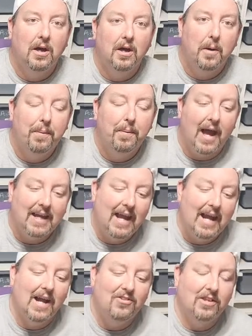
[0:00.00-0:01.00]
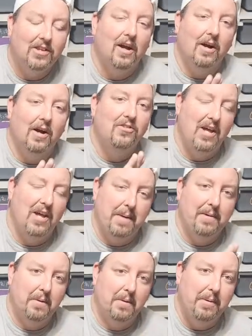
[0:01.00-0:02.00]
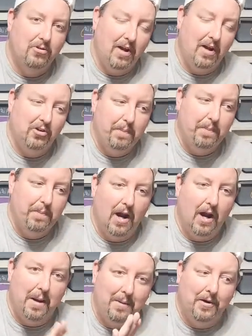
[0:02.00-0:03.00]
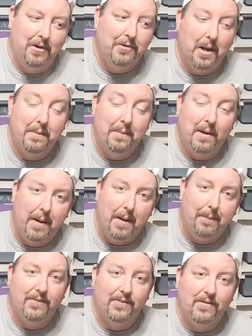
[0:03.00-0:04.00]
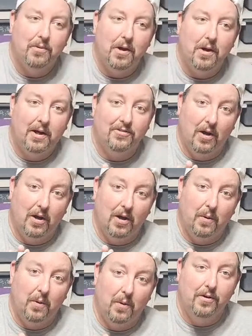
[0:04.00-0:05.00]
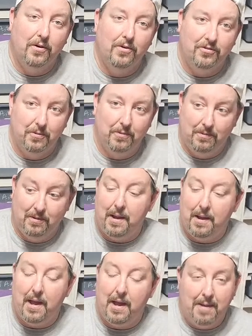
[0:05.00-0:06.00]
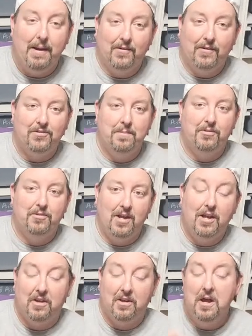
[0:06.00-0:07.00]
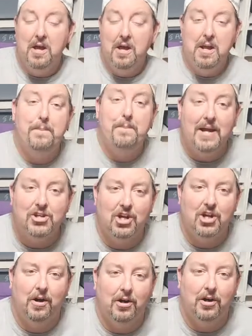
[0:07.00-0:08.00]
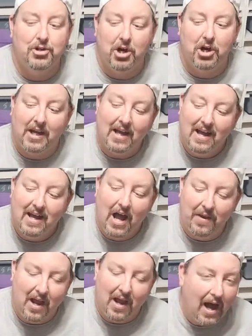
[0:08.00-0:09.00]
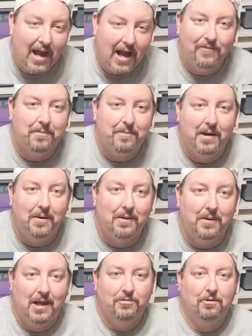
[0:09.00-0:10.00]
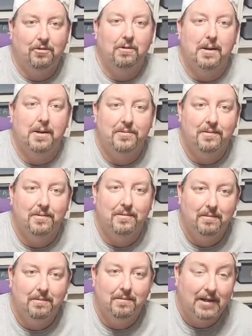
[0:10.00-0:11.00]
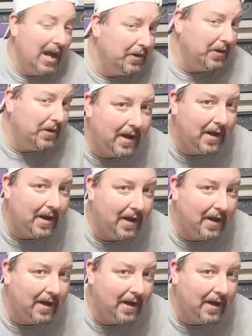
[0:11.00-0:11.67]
But I can't sit there and say I'm going to be transparent. I'm going to do. It. I'm going to operate this way because I want others to not a make the same mistakes and b share in our journey and then hide from my own damn screw ups. Can't do it.